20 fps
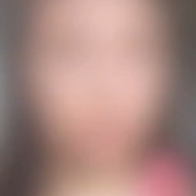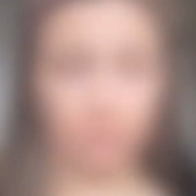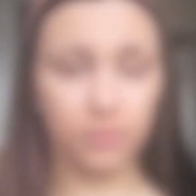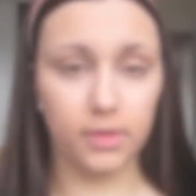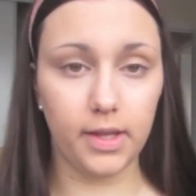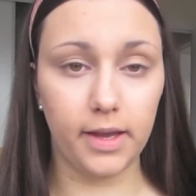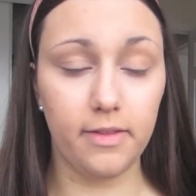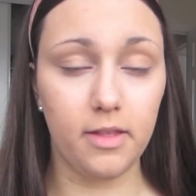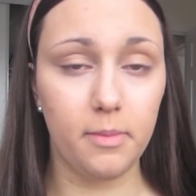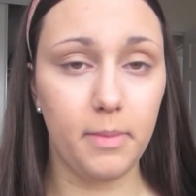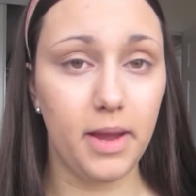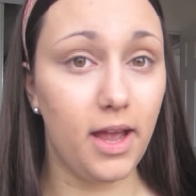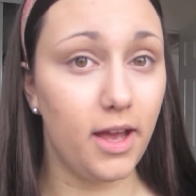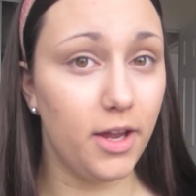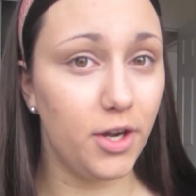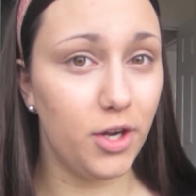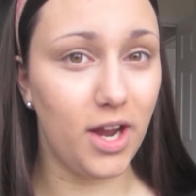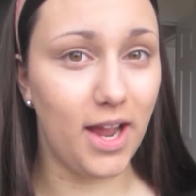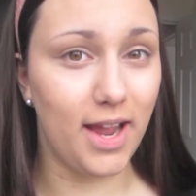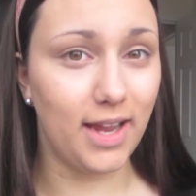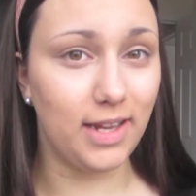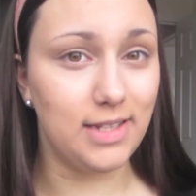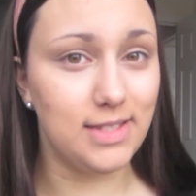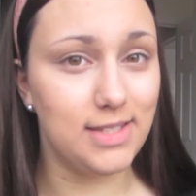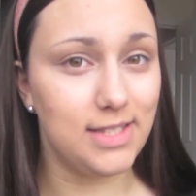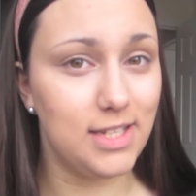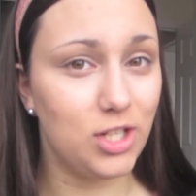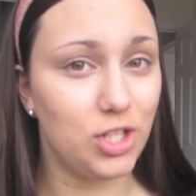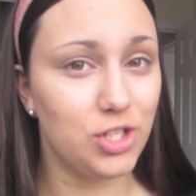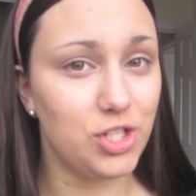Now that my under eye
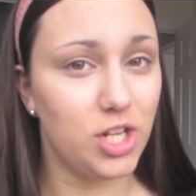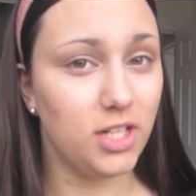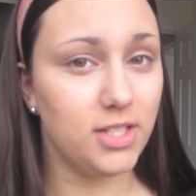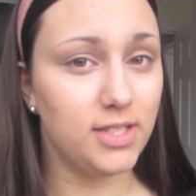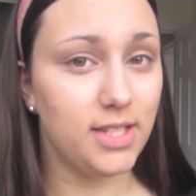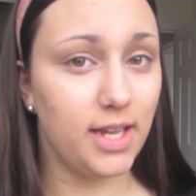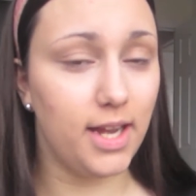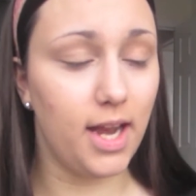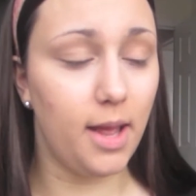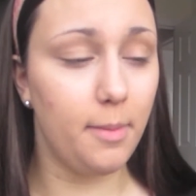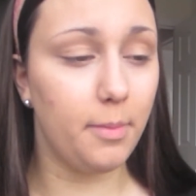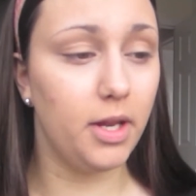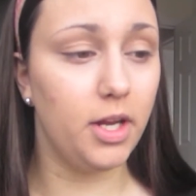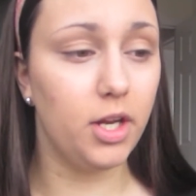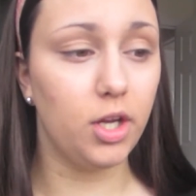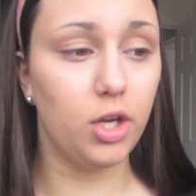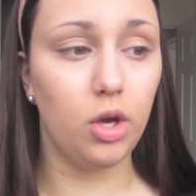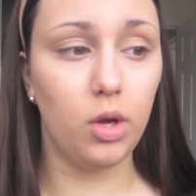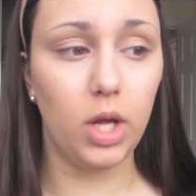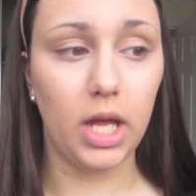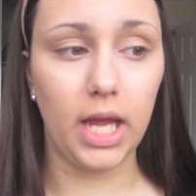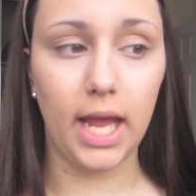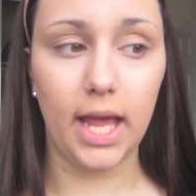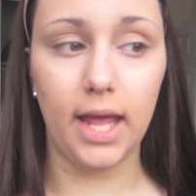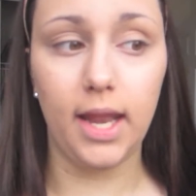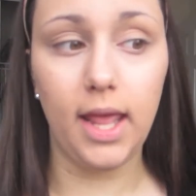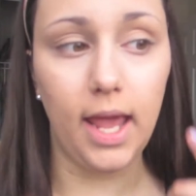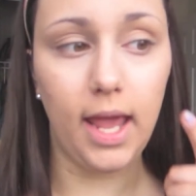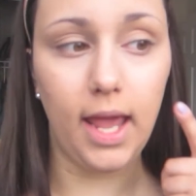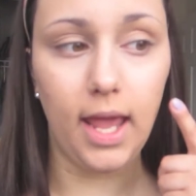concealer is all done, I'm going to go
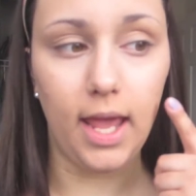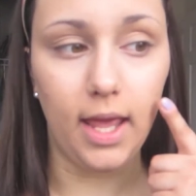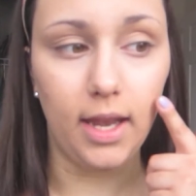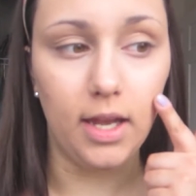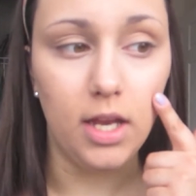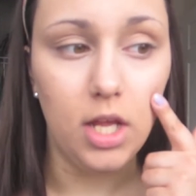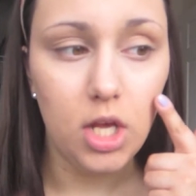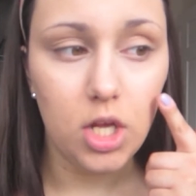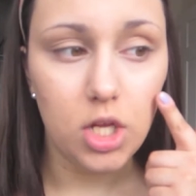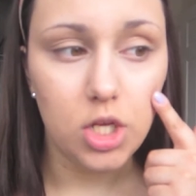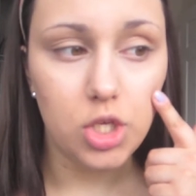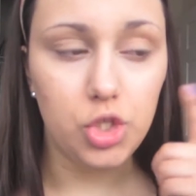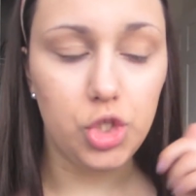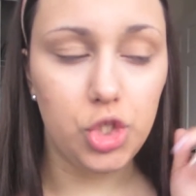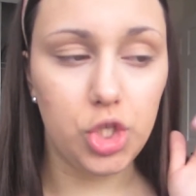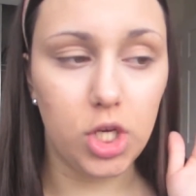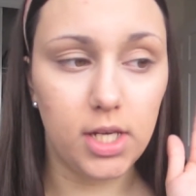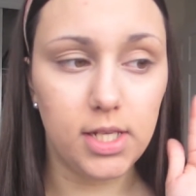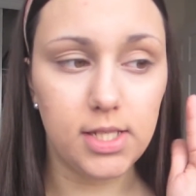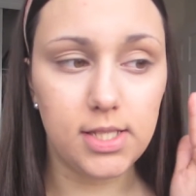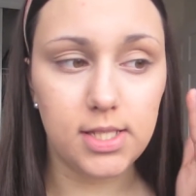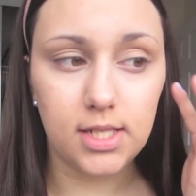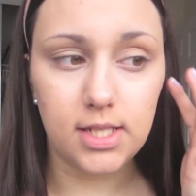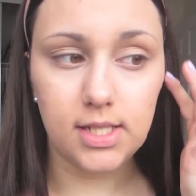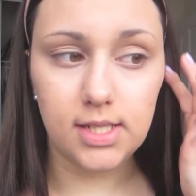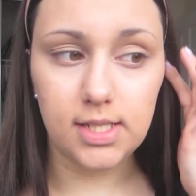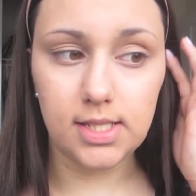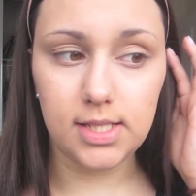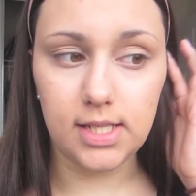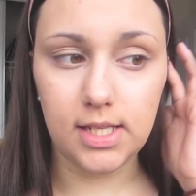ahead and just
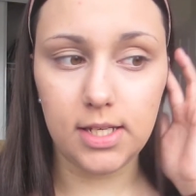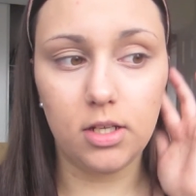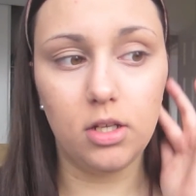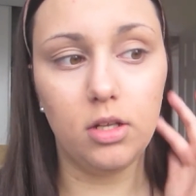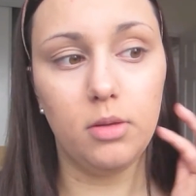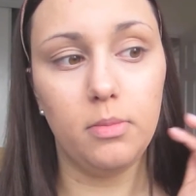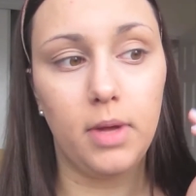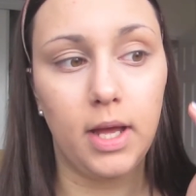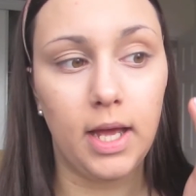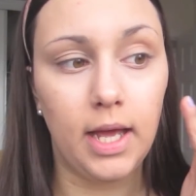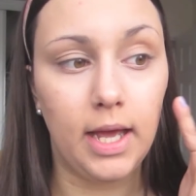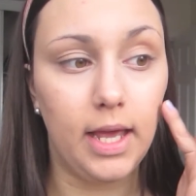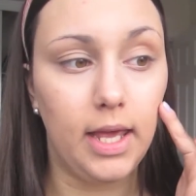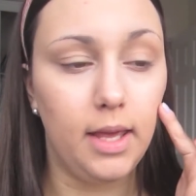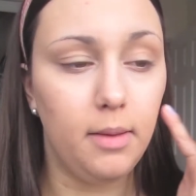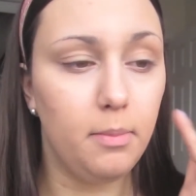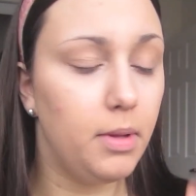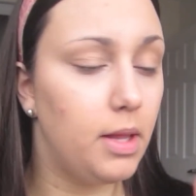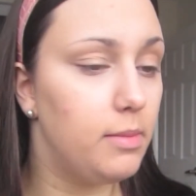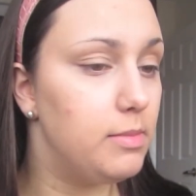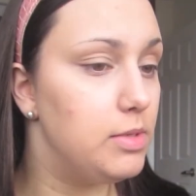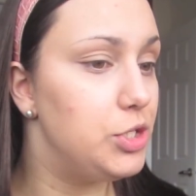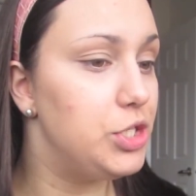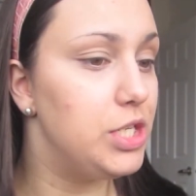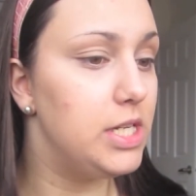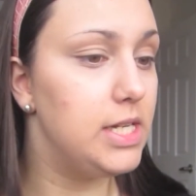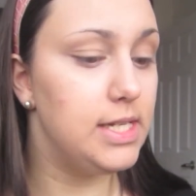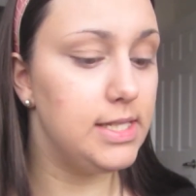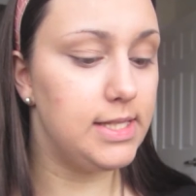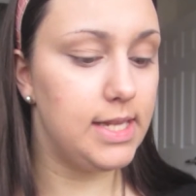conceal my
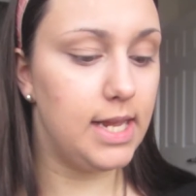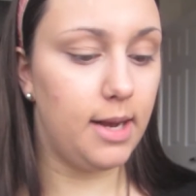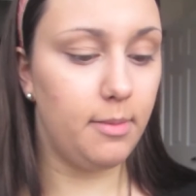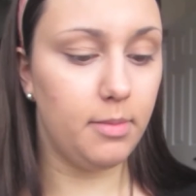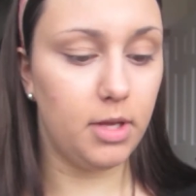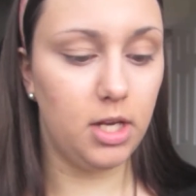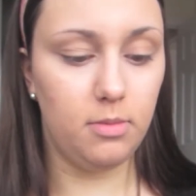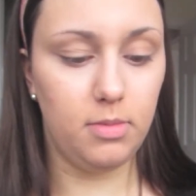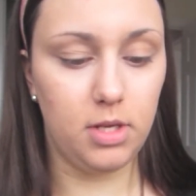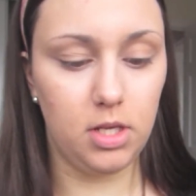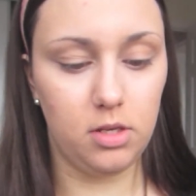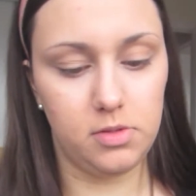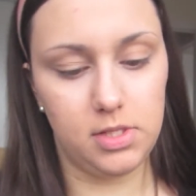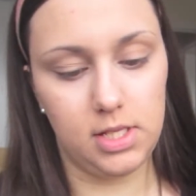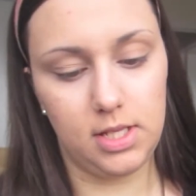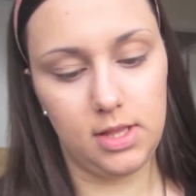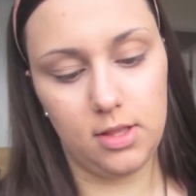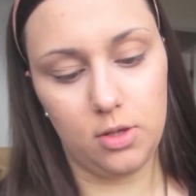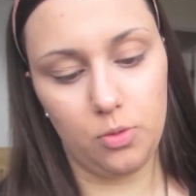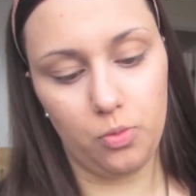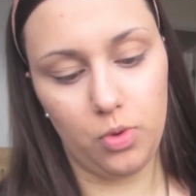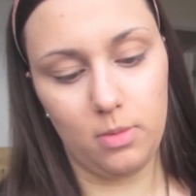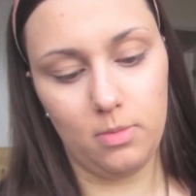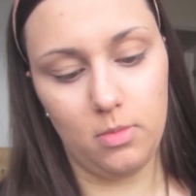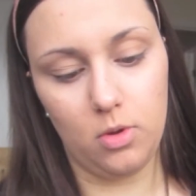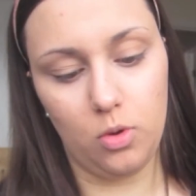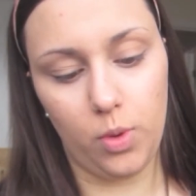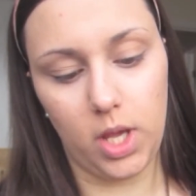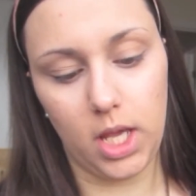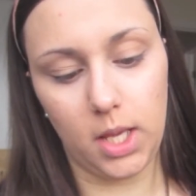blemishes, and I'm going to be using the
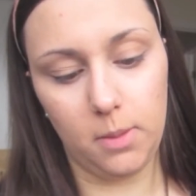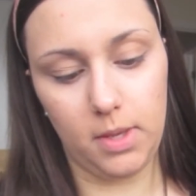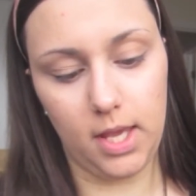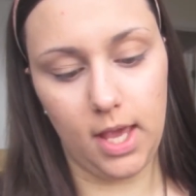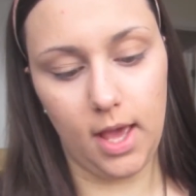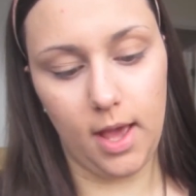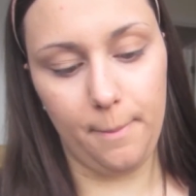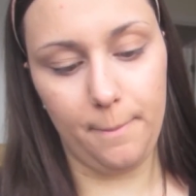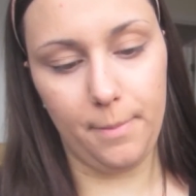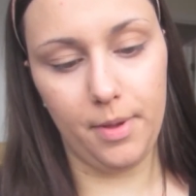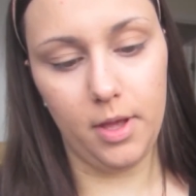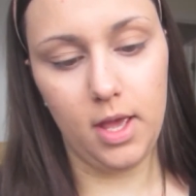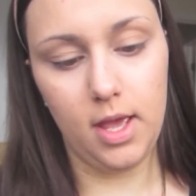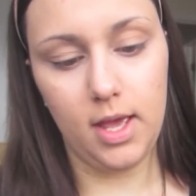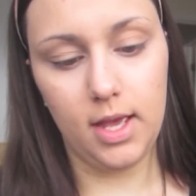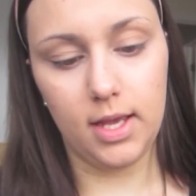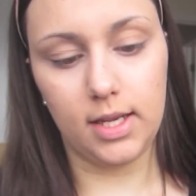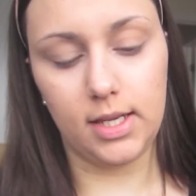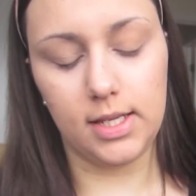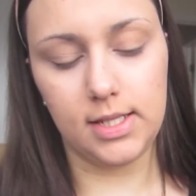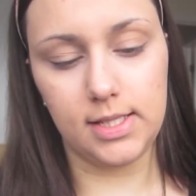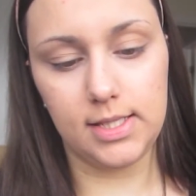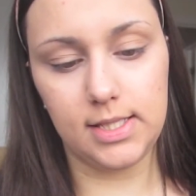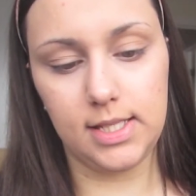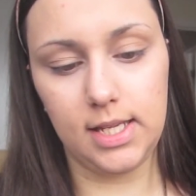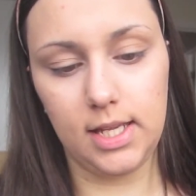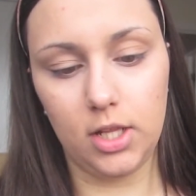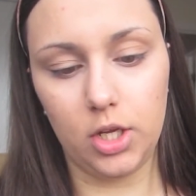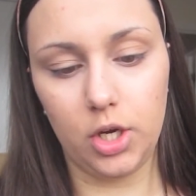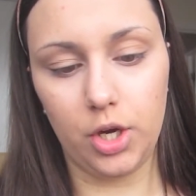Rimmel Wake Me Up
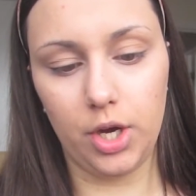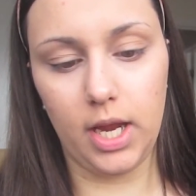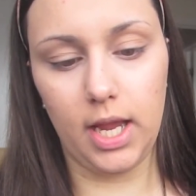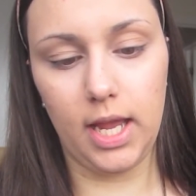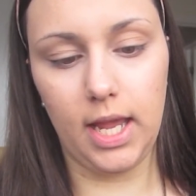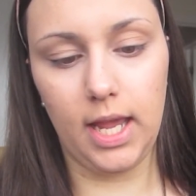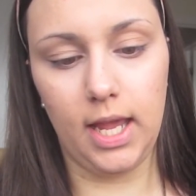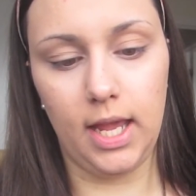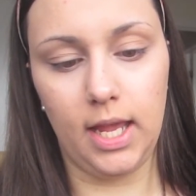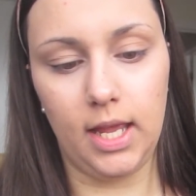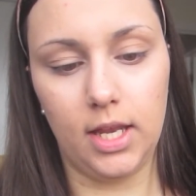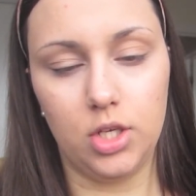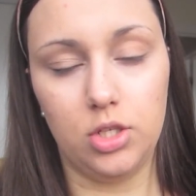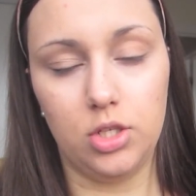concealer in